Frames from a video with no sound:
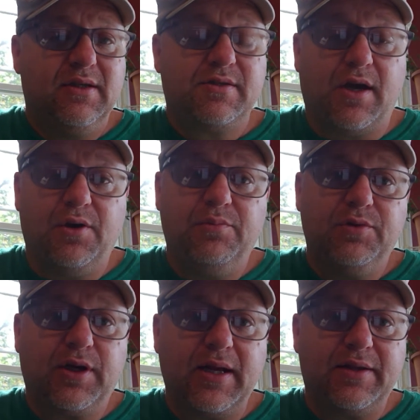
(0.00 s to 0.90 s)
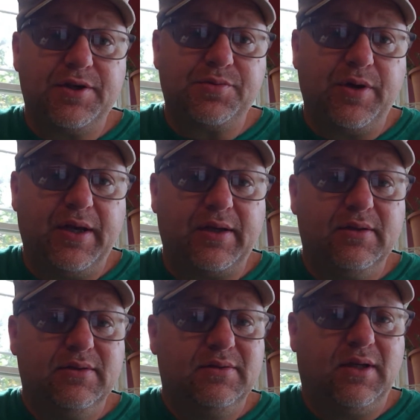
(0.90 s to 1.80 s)
So looking at this week,
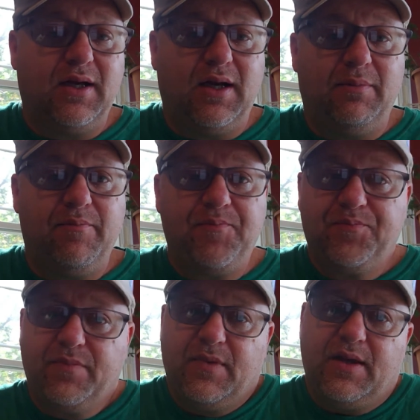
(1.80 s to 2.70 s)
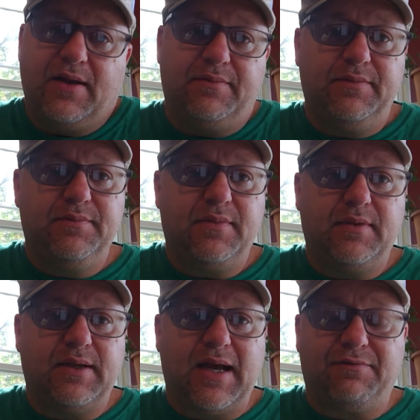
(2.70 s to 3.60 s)

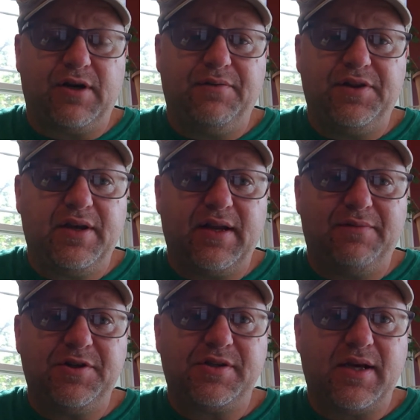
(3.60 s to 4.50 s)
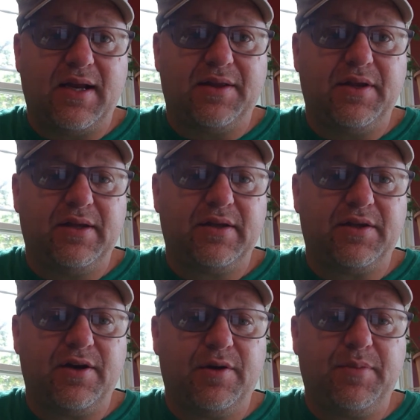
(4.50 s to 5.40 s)
after everything that I've just said, I think that
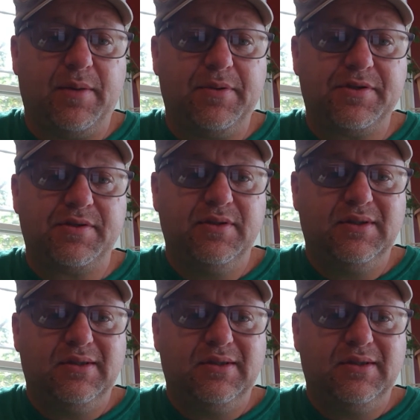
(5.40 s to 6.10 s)
the Nerd Puppets